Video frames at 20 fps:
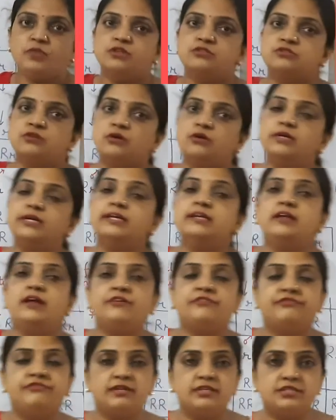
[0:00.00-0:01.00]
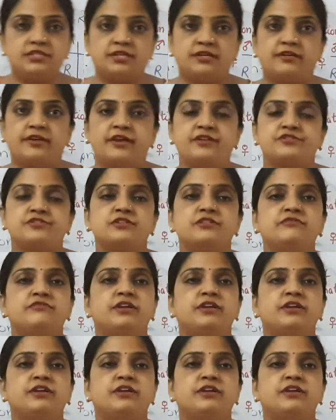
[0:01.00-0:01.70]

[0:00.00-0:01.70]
So in F1 generation,